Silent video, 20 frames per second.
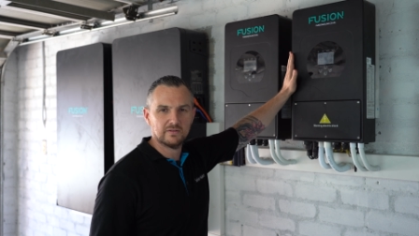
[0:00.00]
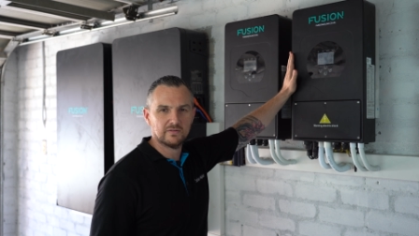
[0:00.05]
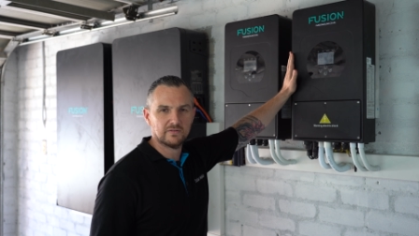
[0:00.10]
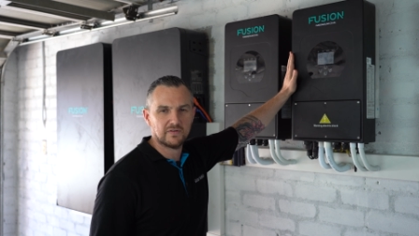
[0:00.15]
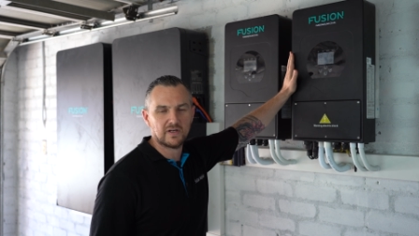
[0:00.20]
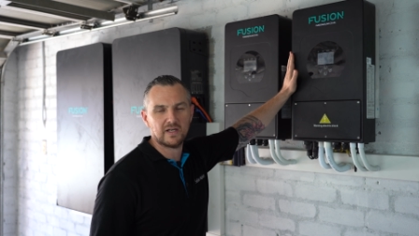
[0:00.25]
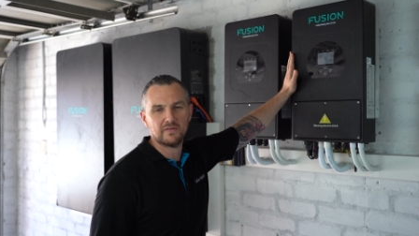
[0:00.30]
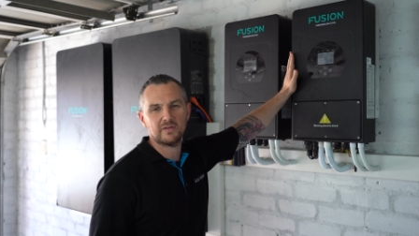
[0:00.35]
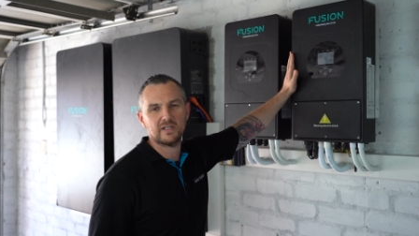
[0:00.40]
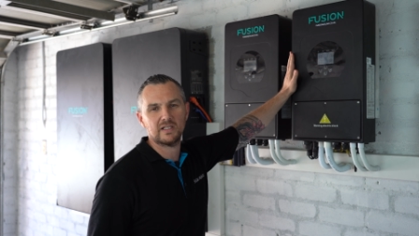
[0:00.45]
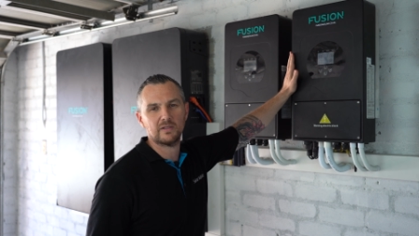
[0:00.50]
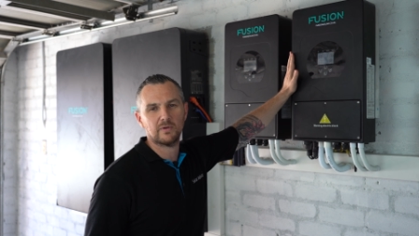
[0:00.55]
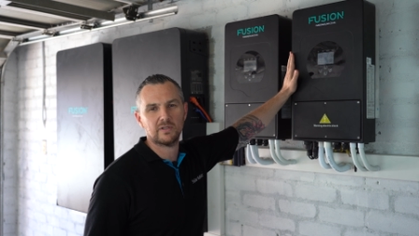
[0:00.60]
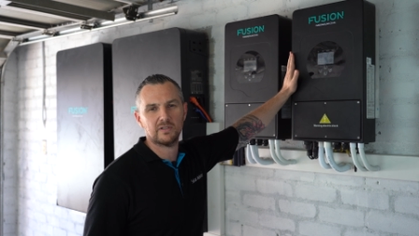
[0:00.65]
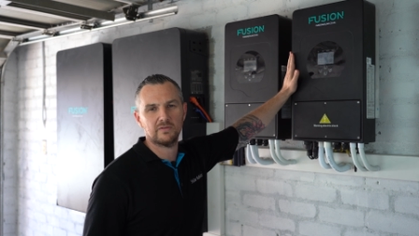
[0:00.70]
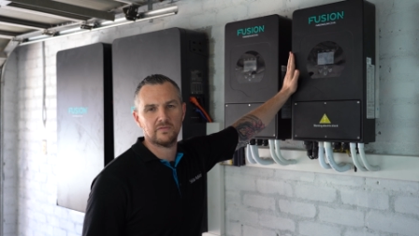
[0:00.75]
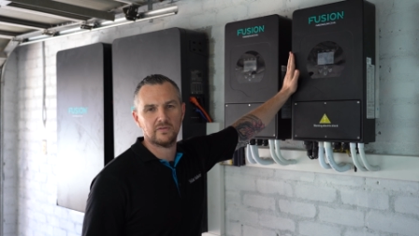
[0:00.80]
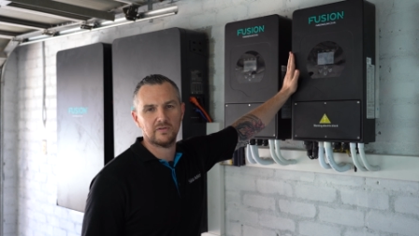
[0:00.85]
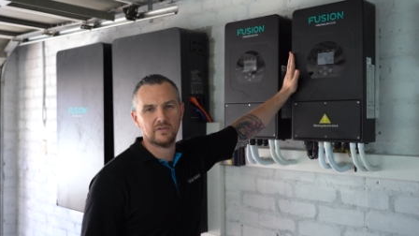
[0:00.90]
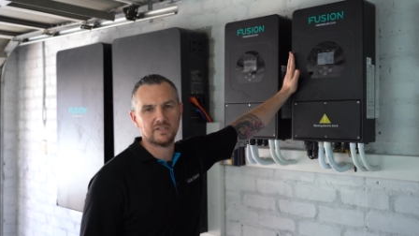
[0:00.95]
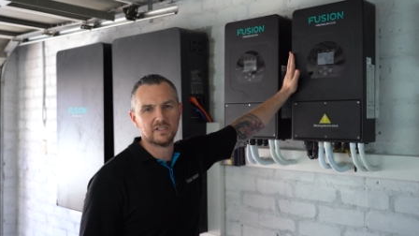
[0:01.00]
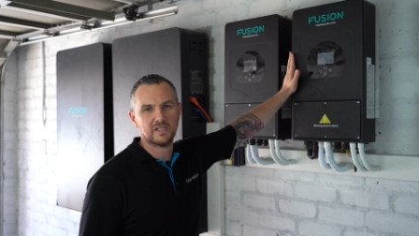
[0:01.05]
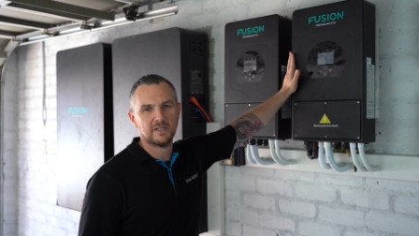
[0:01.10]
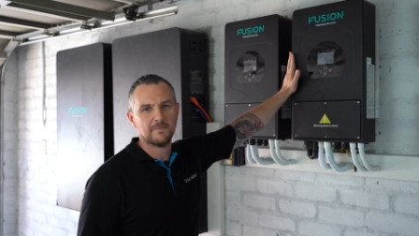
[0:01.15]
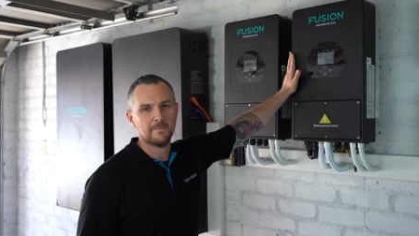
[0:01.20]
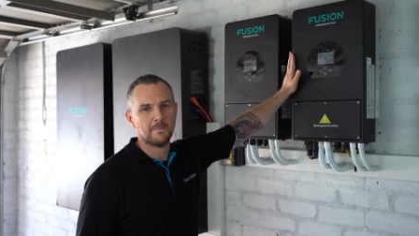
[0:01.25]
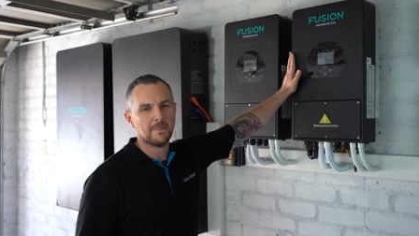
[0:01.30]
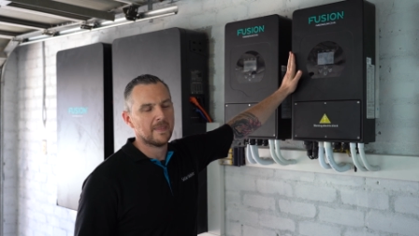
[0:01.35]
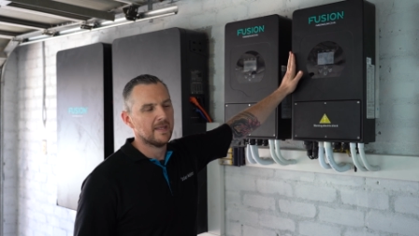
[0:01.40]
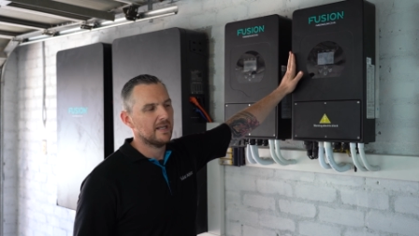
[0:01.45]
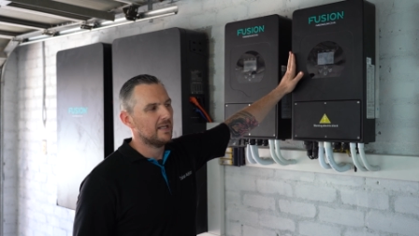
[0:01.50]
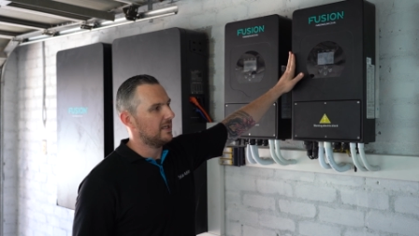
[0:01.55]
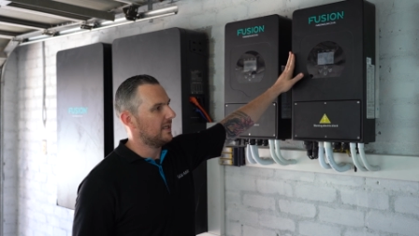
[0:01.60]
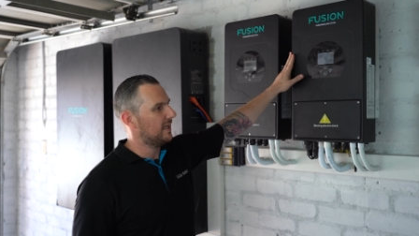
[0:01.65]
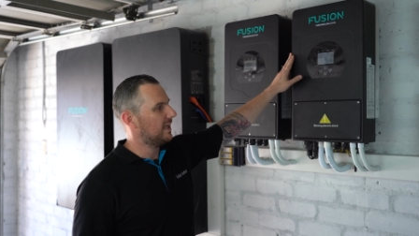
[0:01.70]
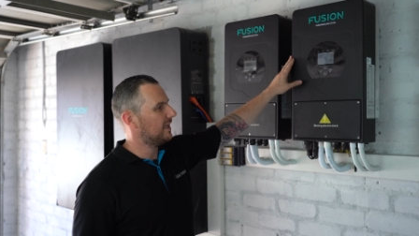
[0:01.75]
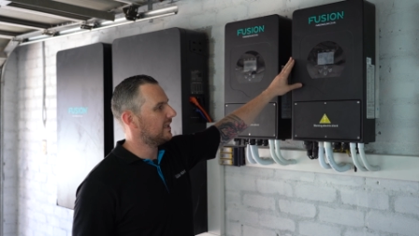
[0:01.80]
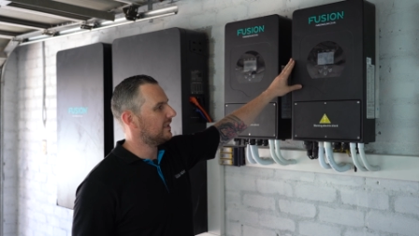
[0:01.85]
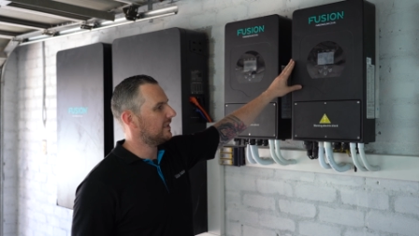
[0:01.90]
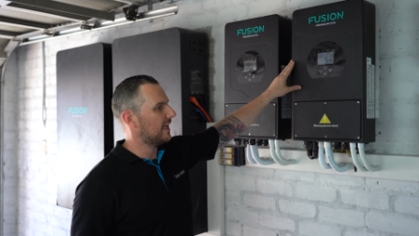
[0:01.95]
5 kilowatt inverter
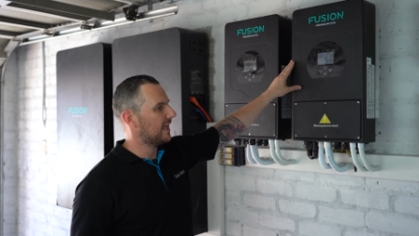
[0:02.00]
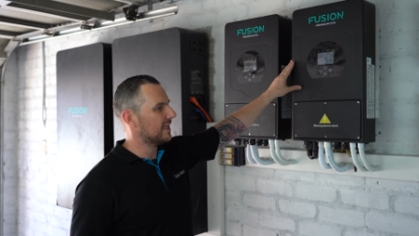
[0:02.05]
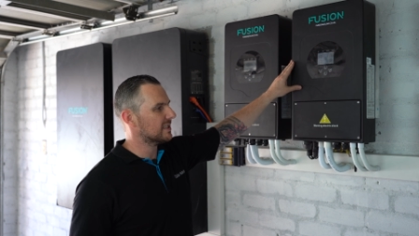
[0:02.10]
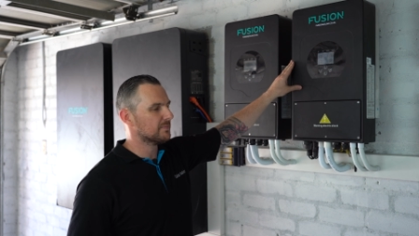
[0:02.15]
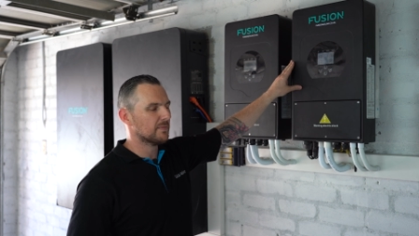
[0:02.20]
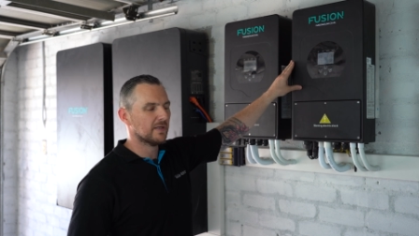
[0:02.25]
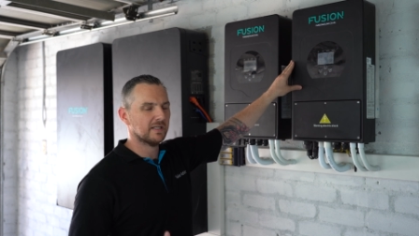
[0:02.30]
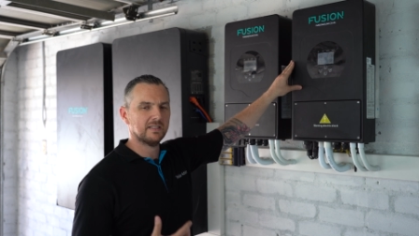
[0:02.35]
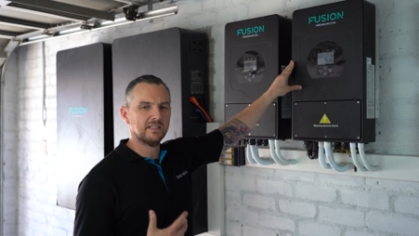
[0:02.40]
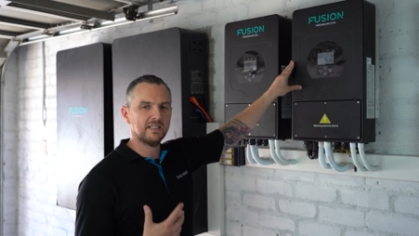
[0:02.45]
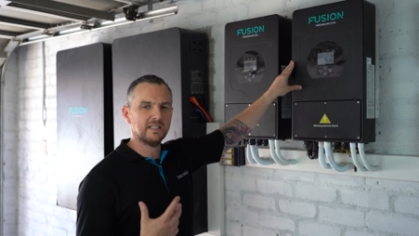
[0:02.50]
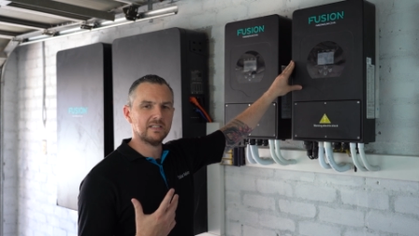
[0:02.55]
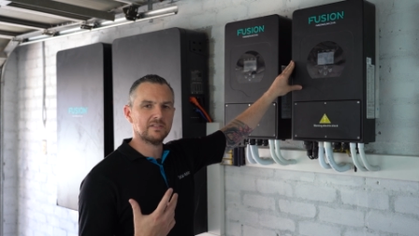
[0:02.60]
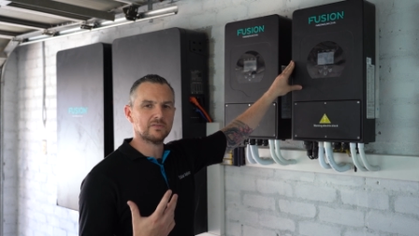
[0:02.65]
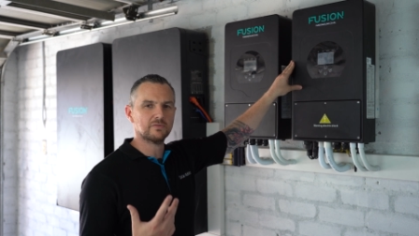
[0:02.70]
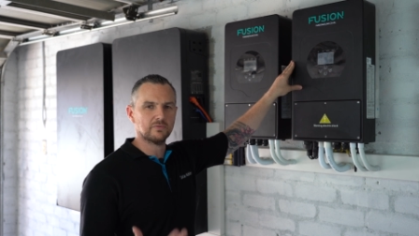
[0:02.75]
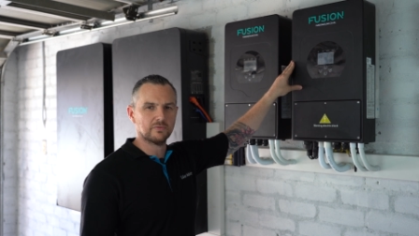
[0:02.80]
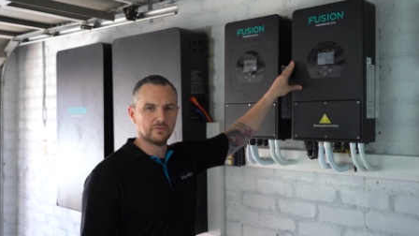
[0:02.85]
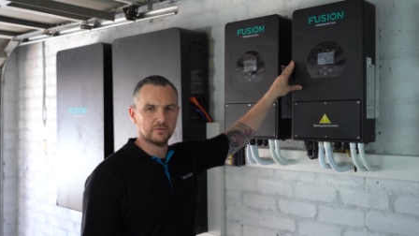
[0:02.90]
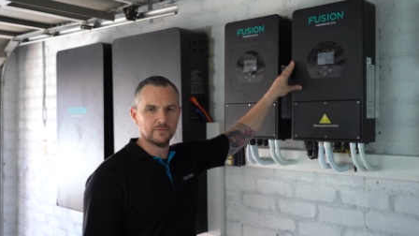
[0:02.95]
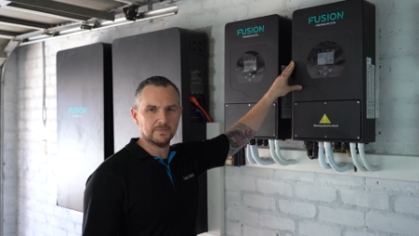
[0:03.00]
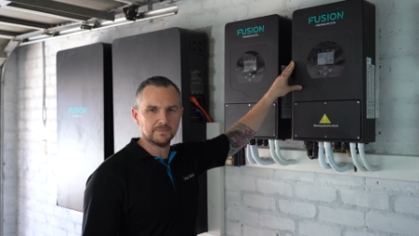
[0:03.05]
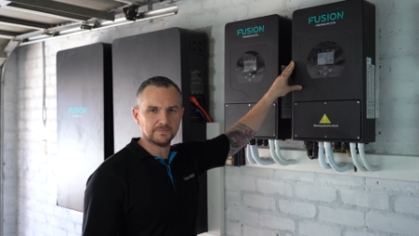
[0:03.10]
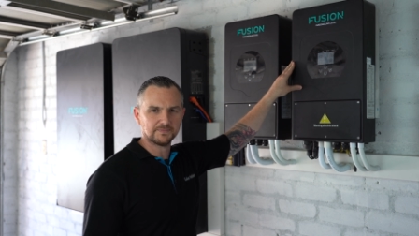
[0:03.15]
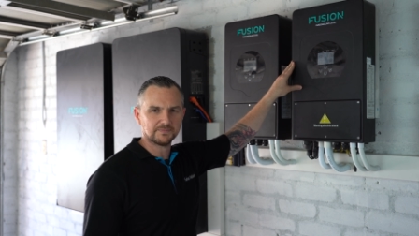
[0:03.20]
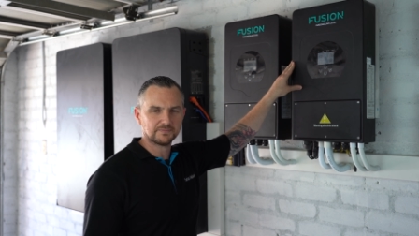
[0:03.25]
and as my needs grew,